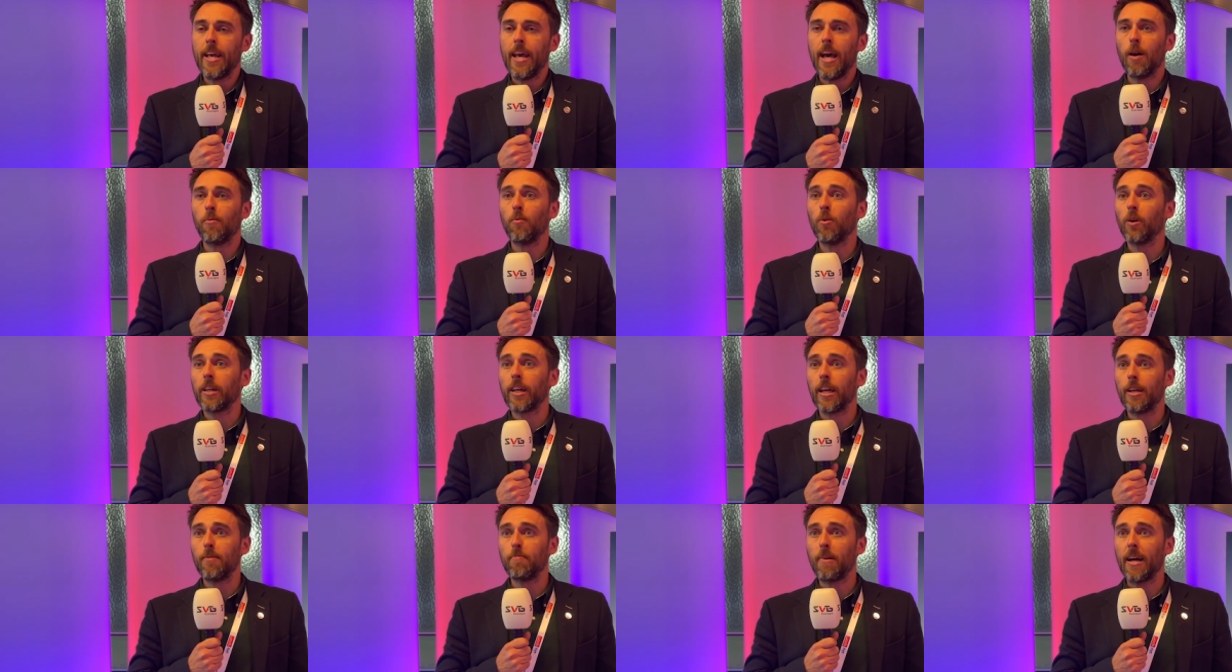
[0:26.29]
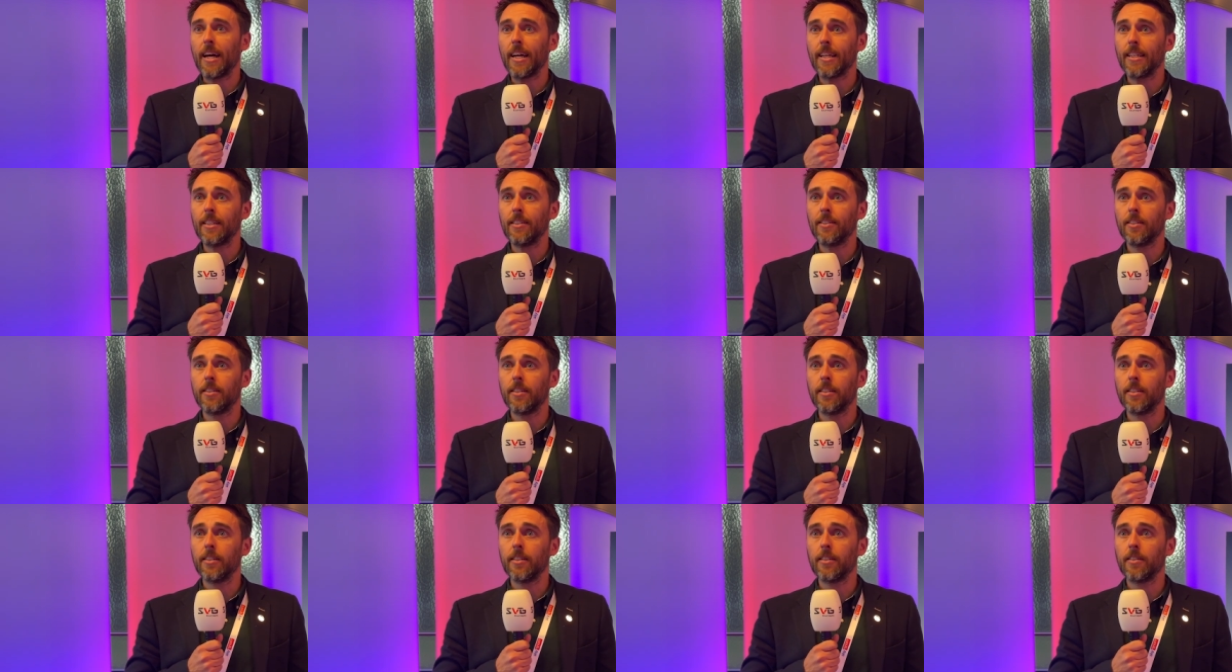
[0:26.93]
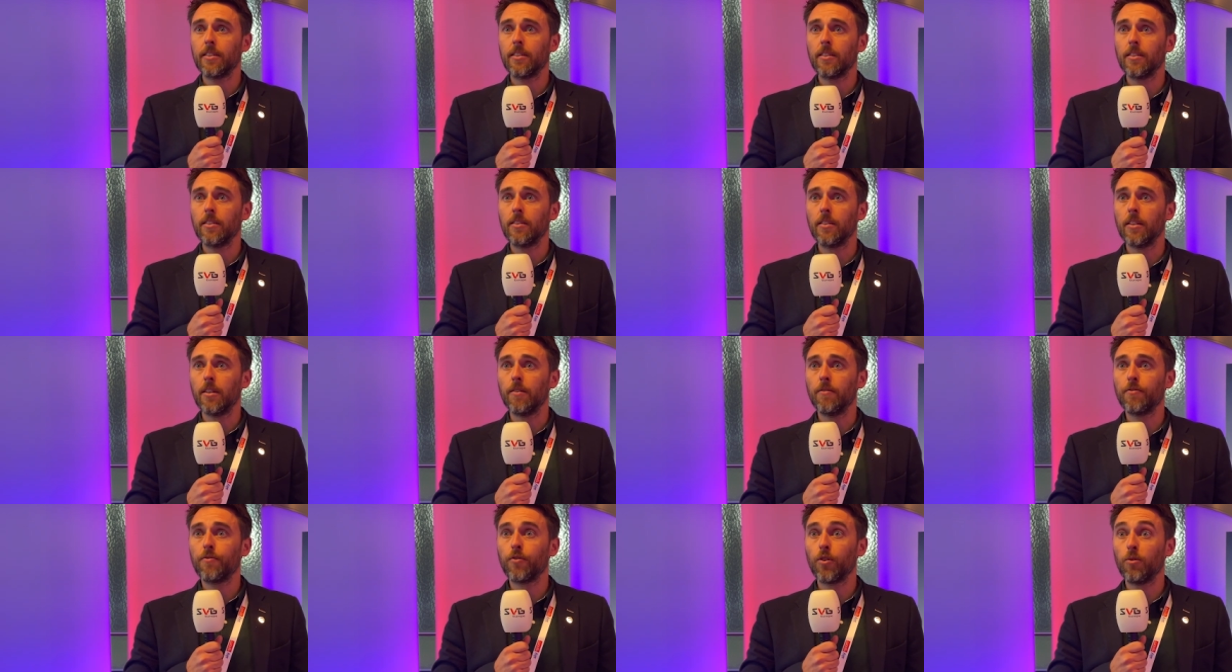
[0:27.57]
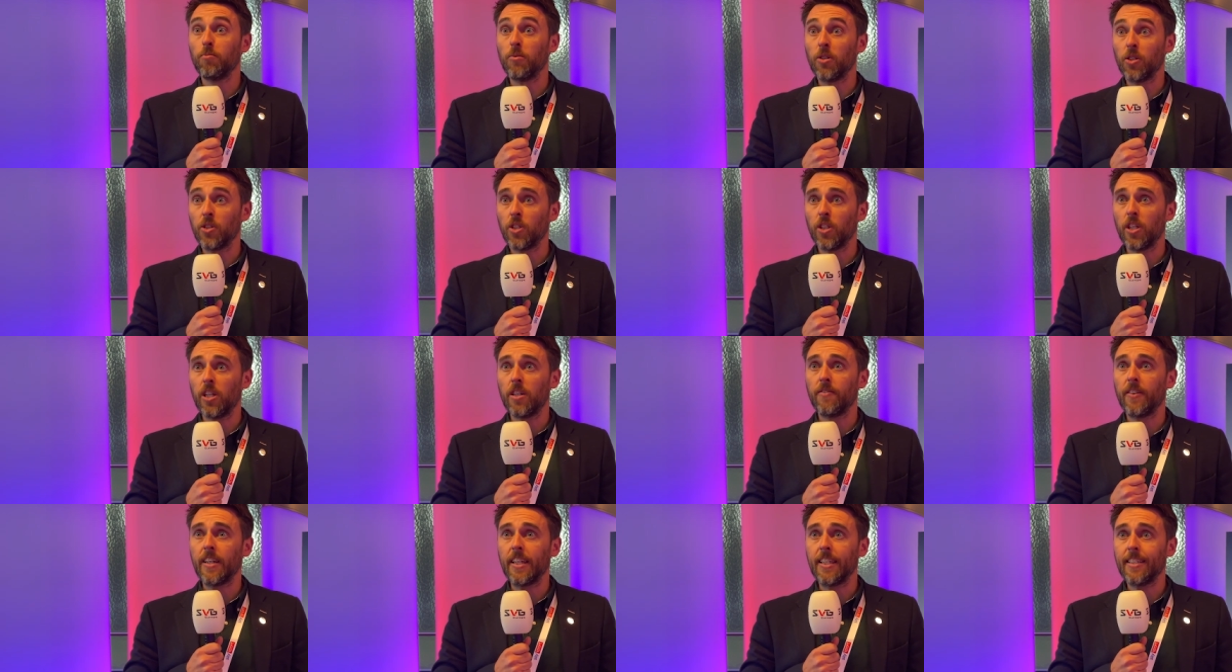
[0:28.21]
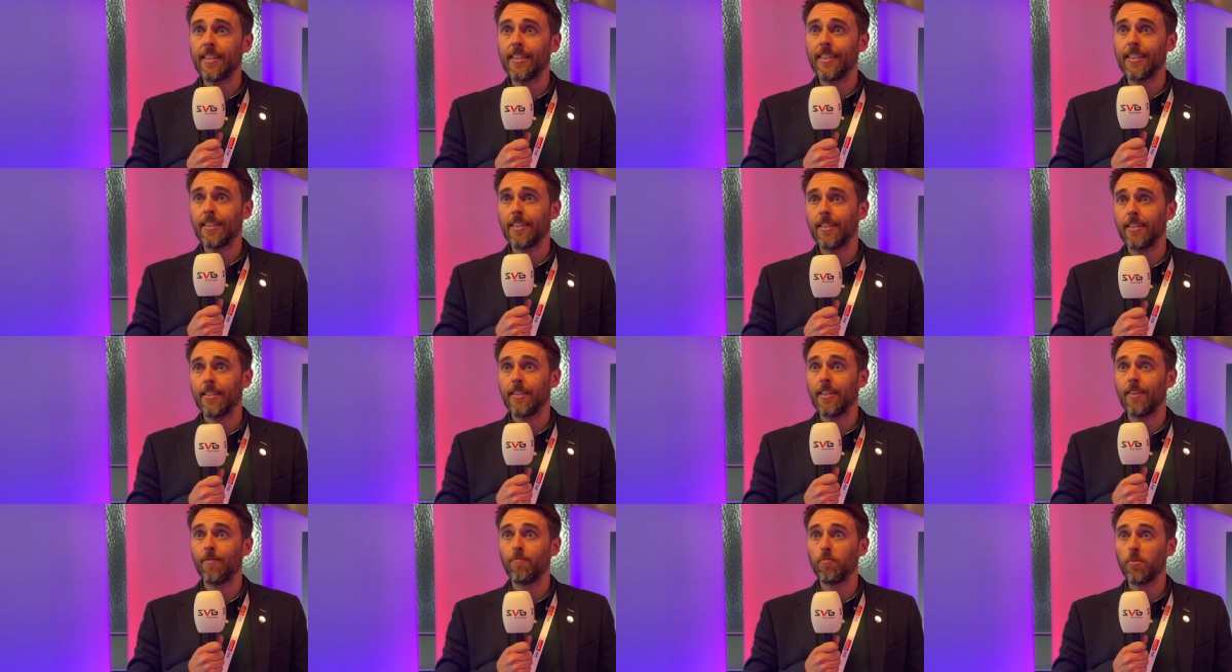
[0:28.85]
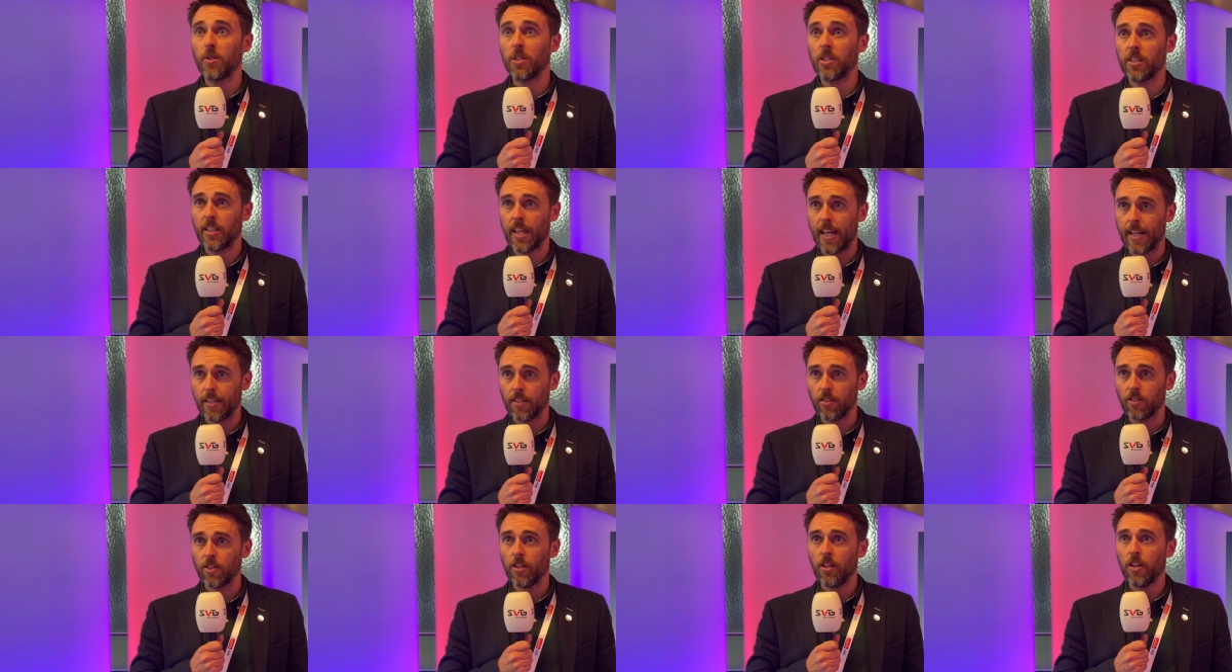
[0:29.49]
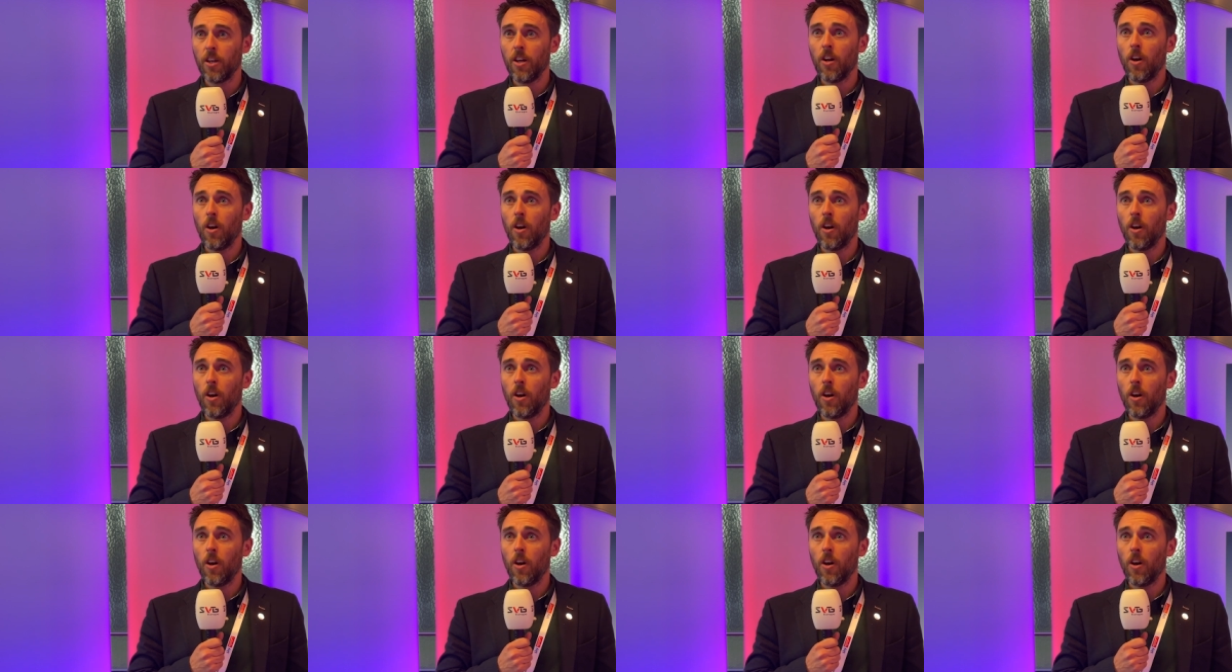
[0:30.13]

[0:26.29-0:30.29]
And what came back is that, from the survey, 67%